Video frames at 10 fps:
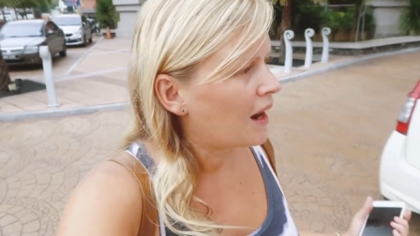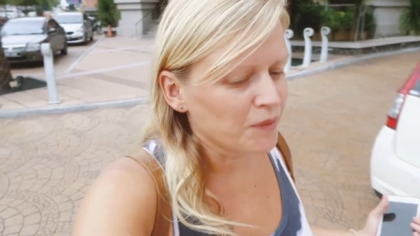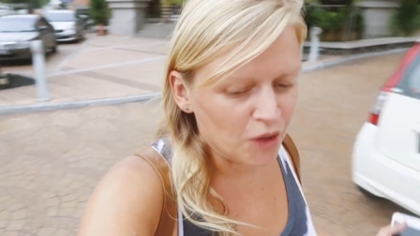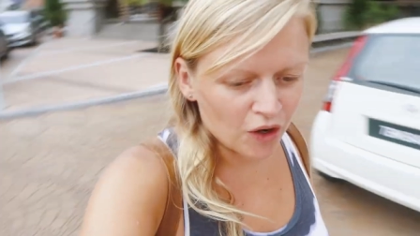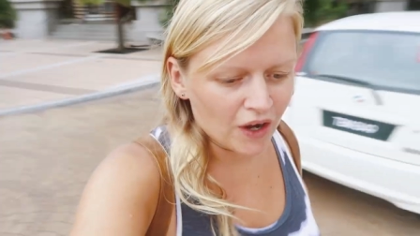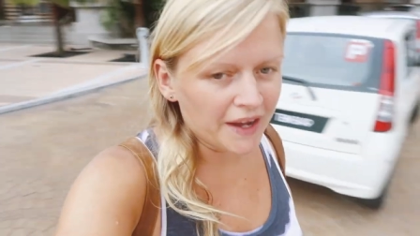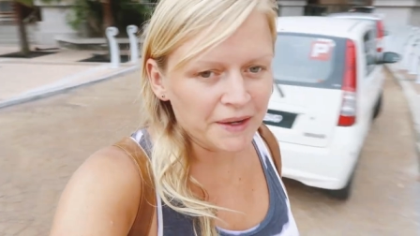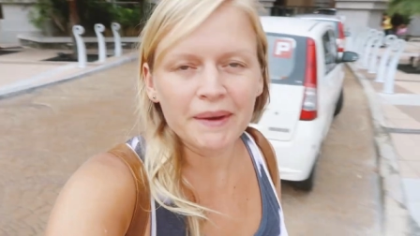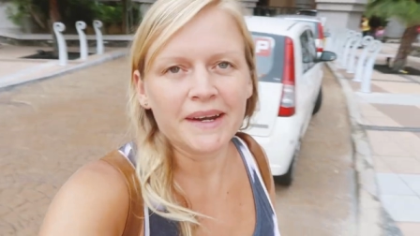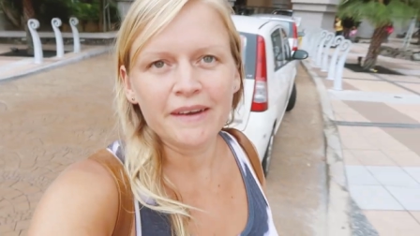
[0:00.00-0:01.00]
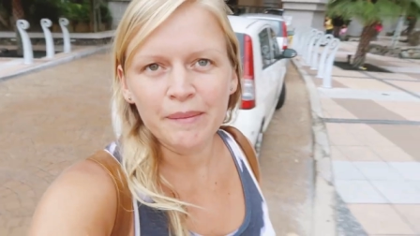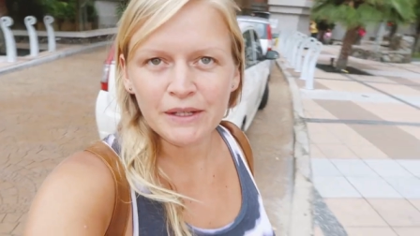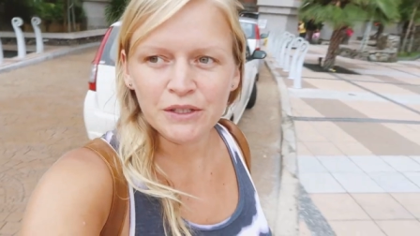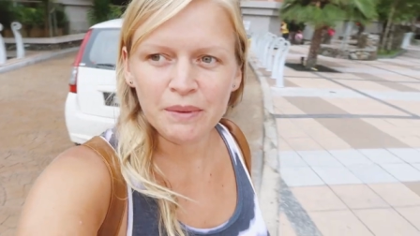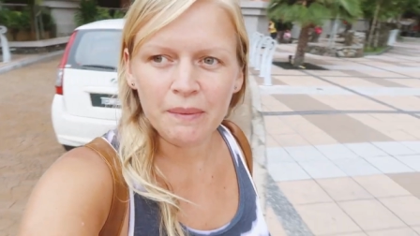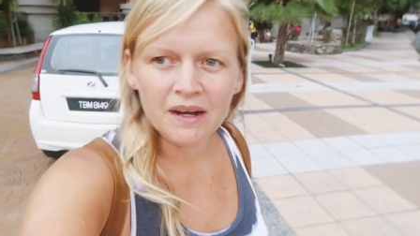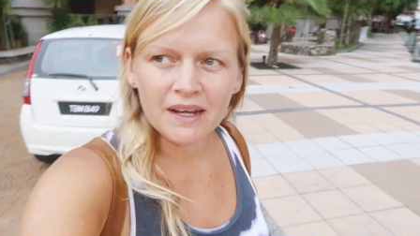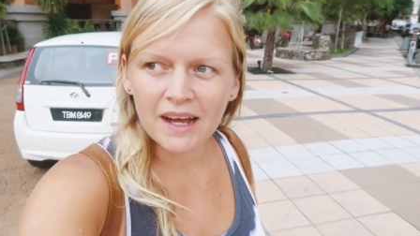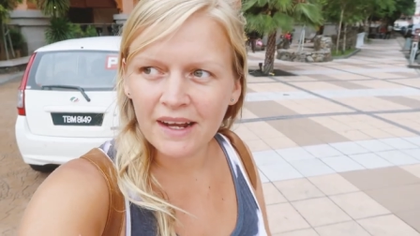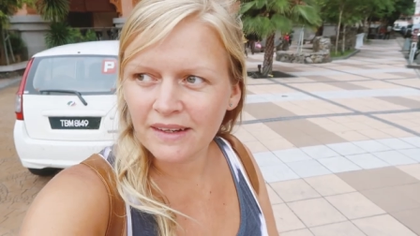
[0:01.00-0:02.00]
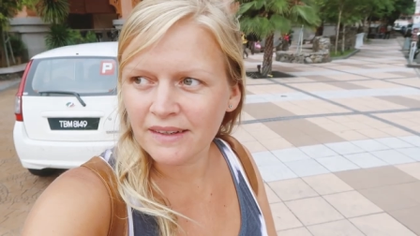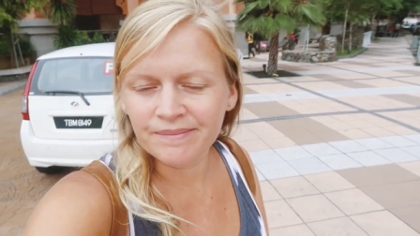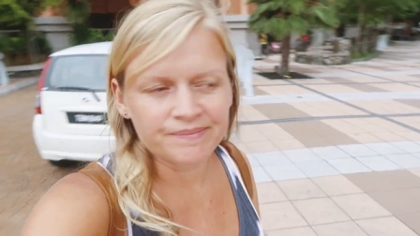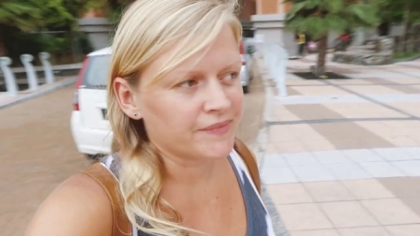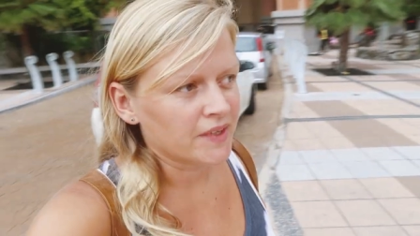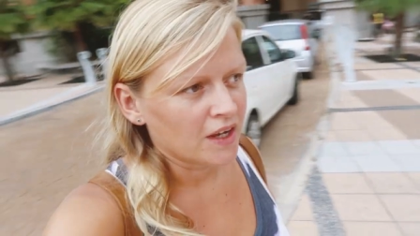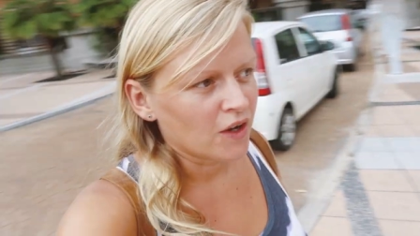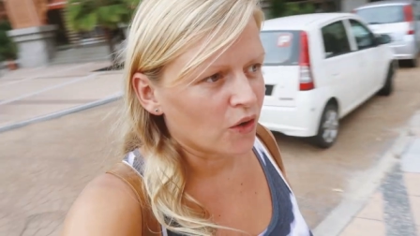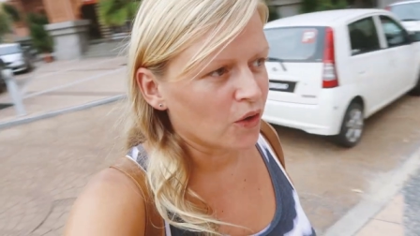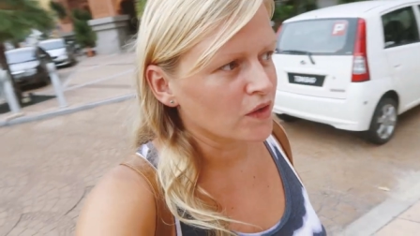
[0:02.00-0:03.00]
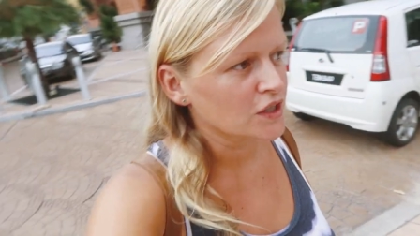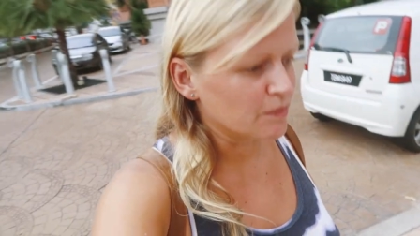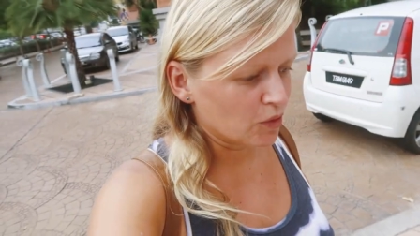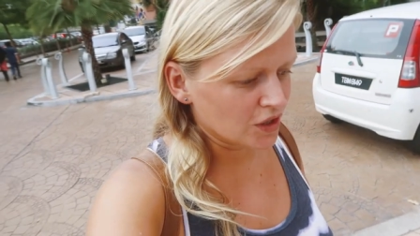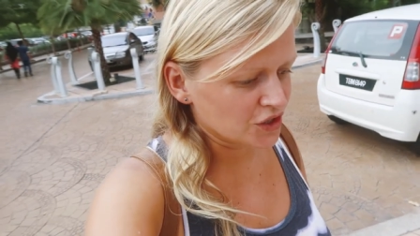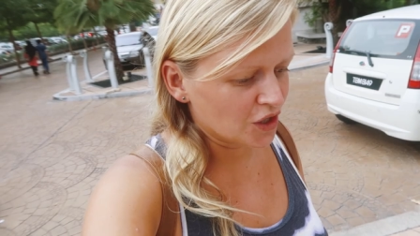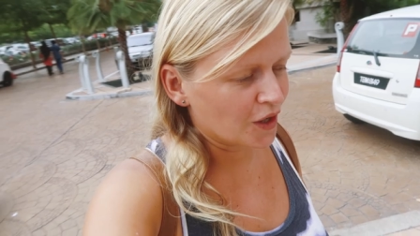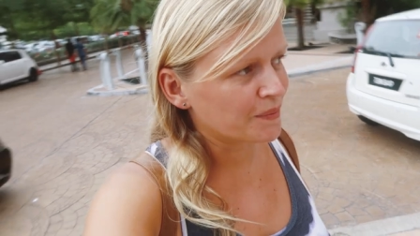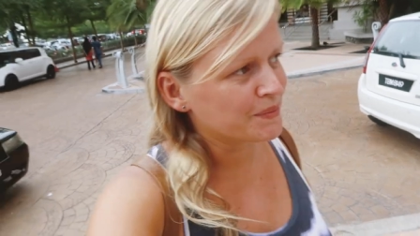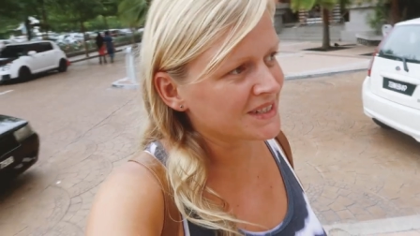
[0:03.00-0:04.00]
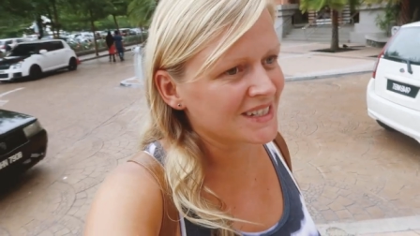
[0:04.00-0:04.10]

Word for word: I'm not anywhere near a big supermarket and all the smaller shops